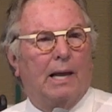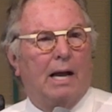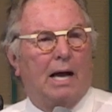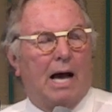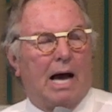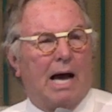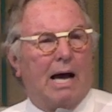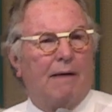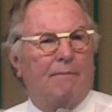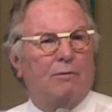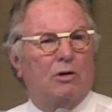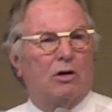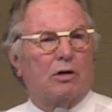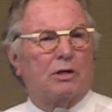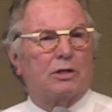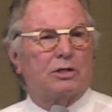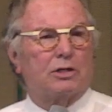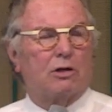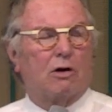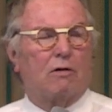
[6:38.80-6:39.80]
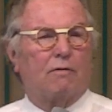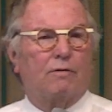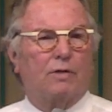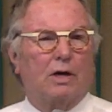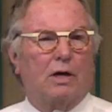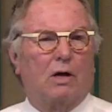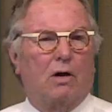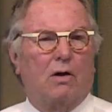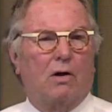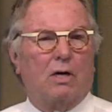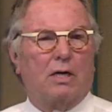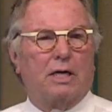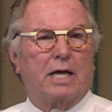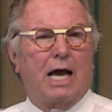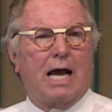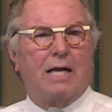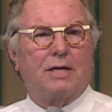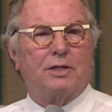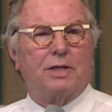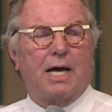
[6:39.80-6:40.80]
I'm going to serve the Lord.
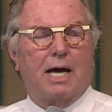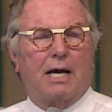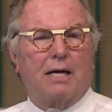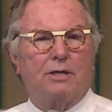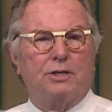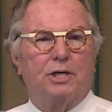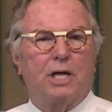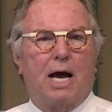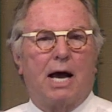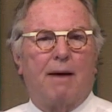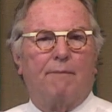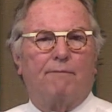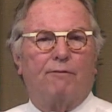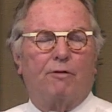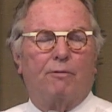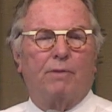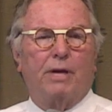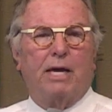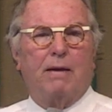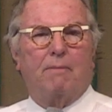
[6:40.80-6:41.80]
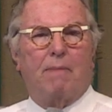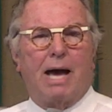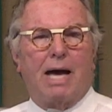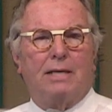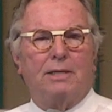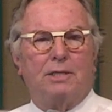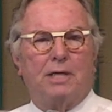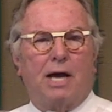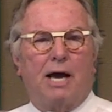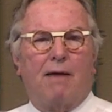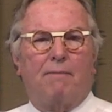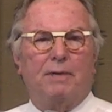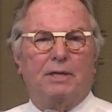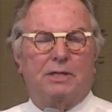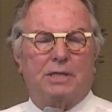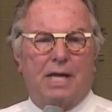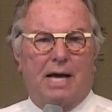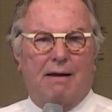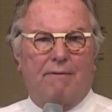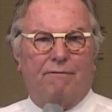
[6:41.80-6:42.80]
God's got a job for me. My job
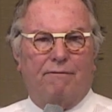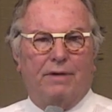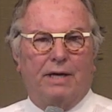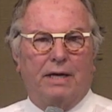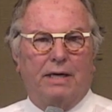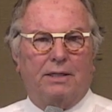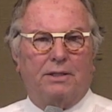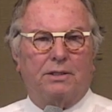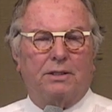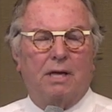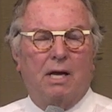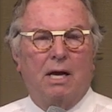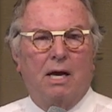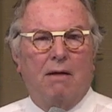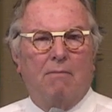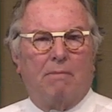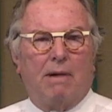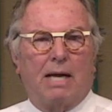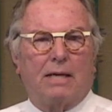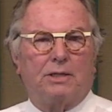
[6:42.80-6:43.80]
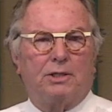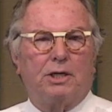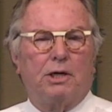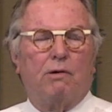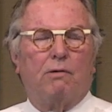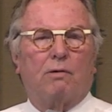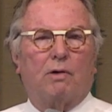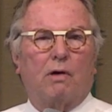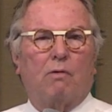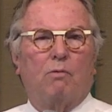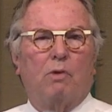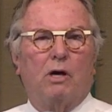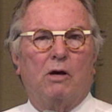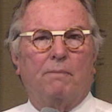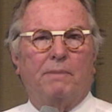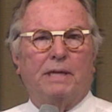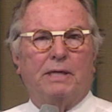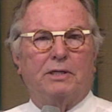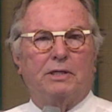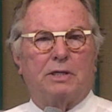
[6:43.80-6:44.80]
is not finished. My children will
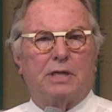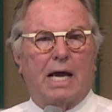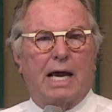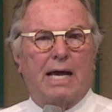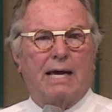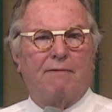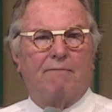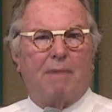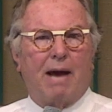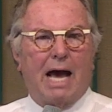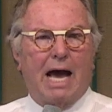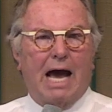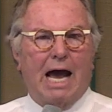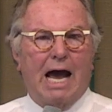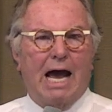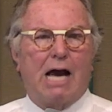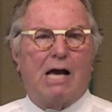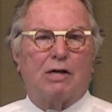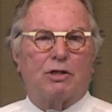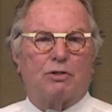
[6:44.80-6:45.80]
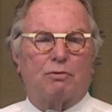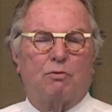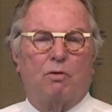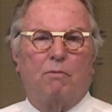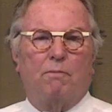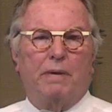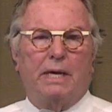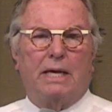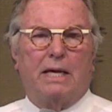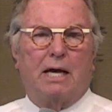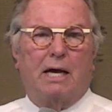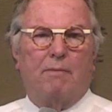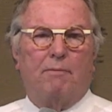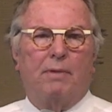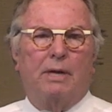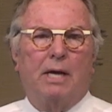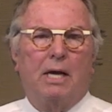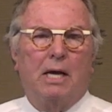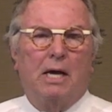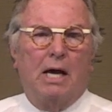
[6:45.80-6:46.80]
be saved. My house will
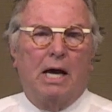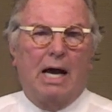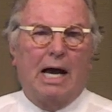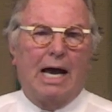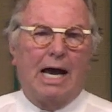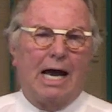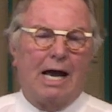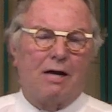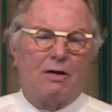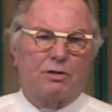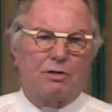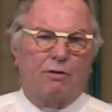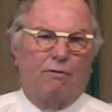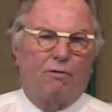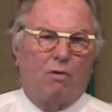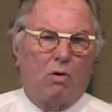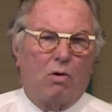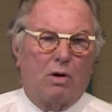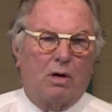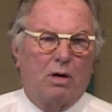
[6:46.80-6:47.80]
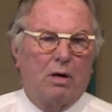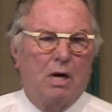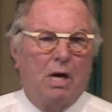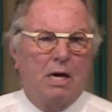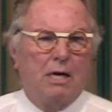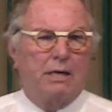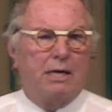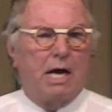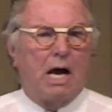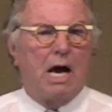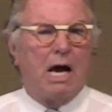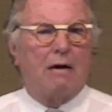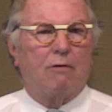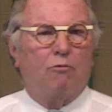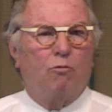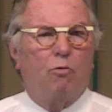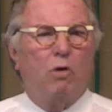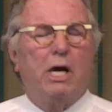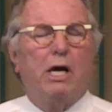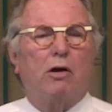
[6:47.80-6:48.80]
become a house of order.
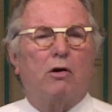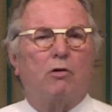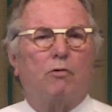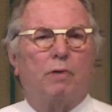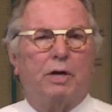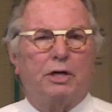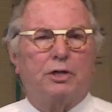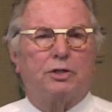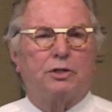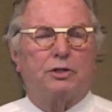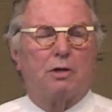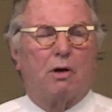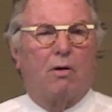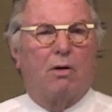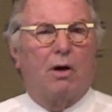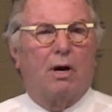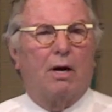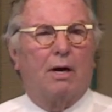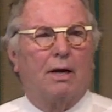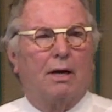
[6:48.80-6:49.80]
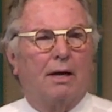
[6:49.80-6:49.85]
God will restore.